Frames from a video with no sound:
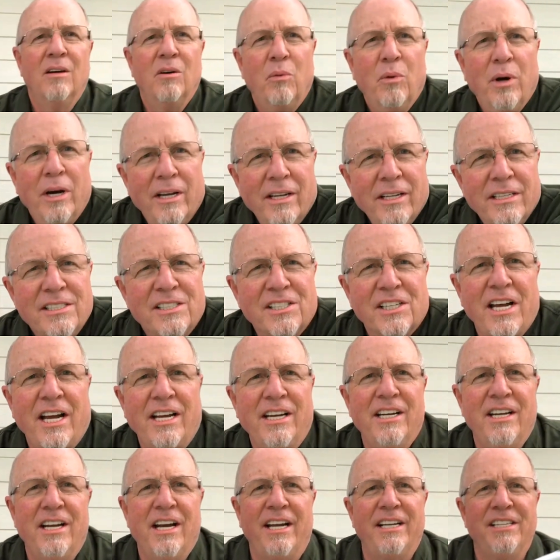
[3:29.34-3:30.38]
Well, it's kind
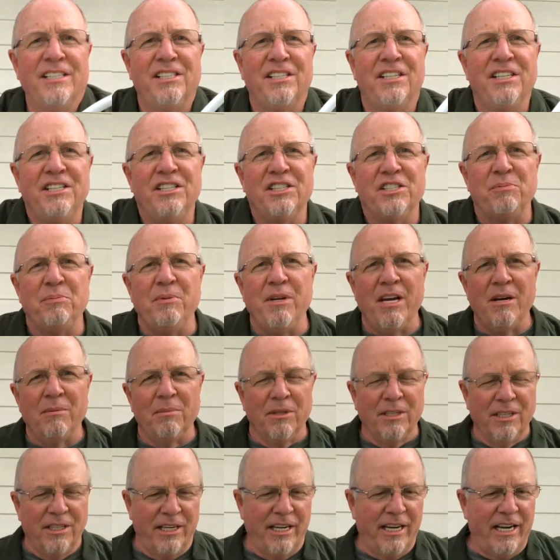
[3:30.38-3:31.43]
of nice to just be
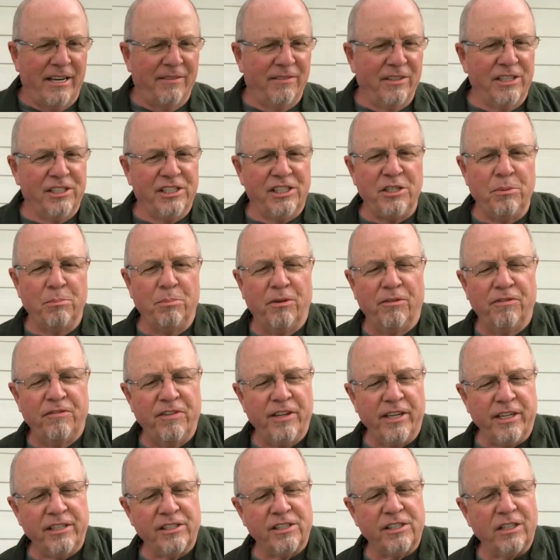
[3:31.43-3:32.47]
able to have a simple
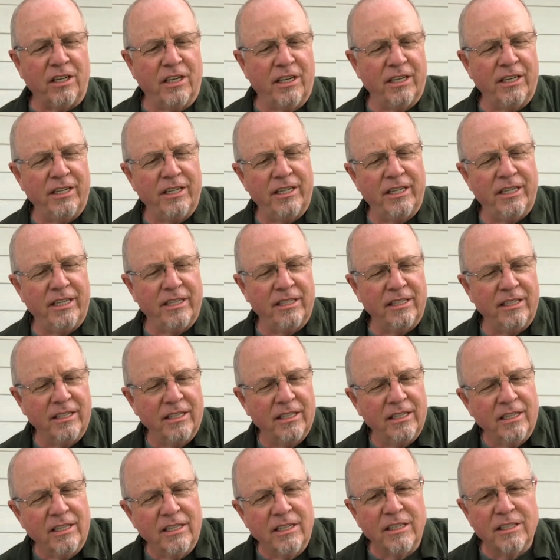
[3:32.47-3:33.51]
fix on
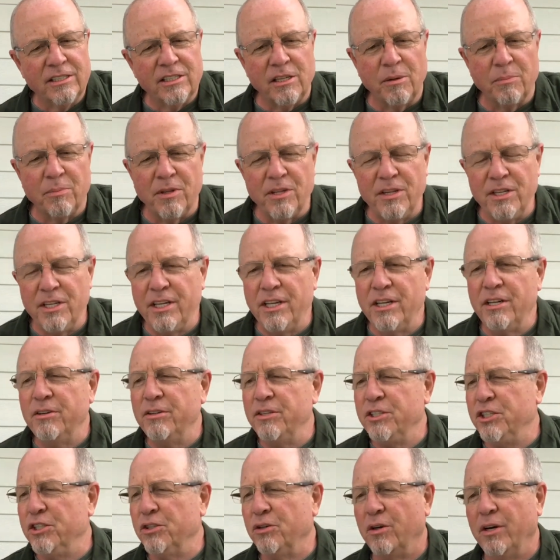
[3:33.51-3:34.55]
something that you
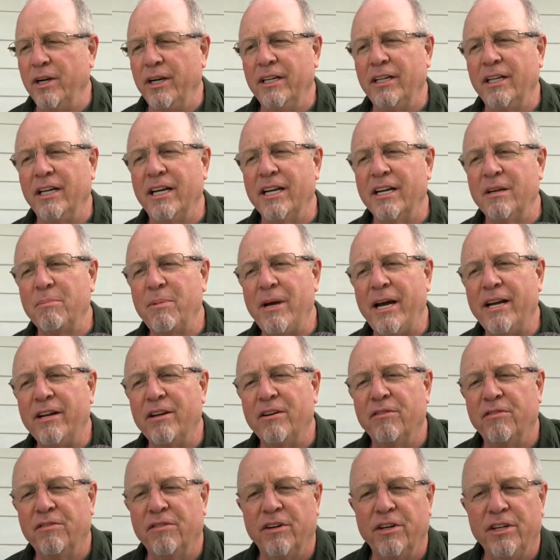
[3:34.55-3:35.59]
enjoy, like
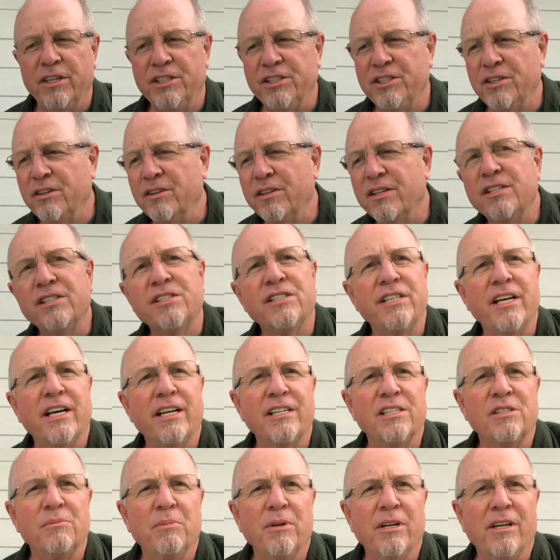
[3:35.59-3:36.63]
patio furniture. This set
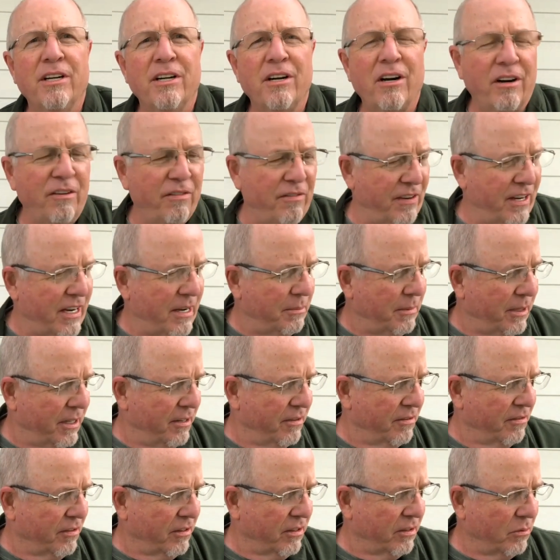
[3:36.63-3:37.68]
has been in our family
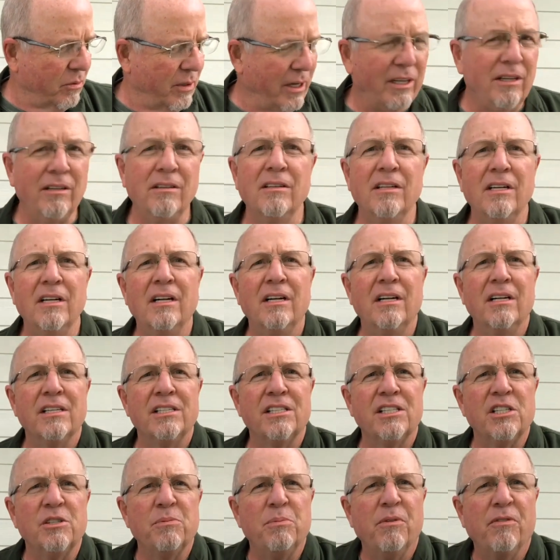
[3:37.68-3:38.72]
for, well,
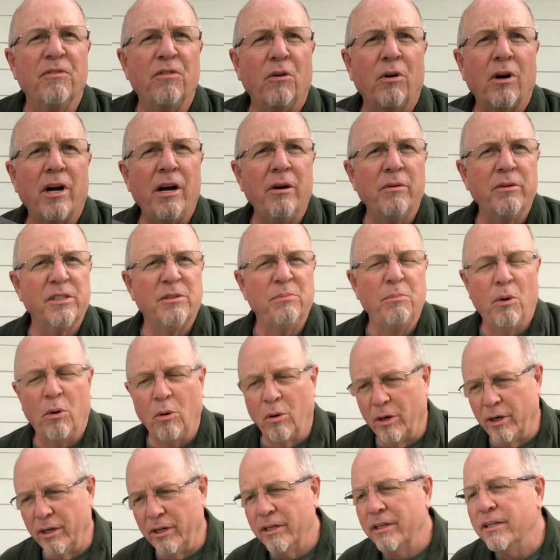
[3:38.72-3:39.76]
since before I was
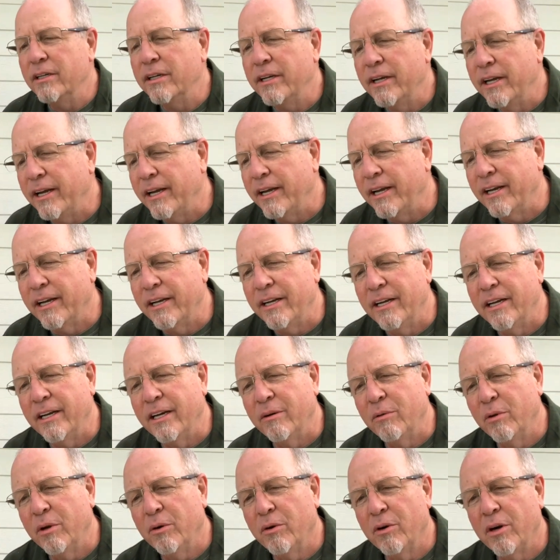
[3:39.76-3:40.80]
born, and
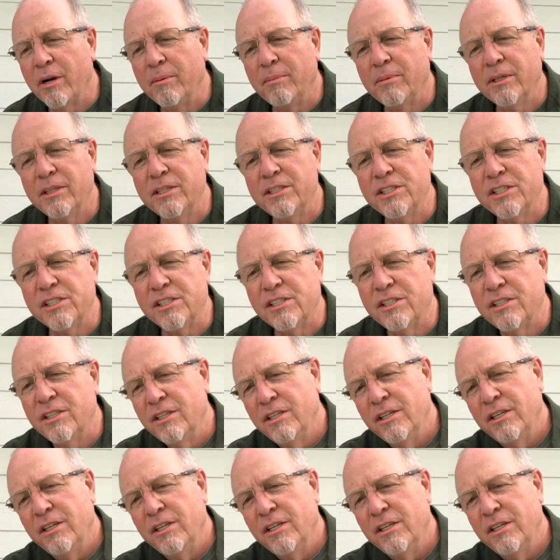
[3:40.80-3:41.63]
we were able to just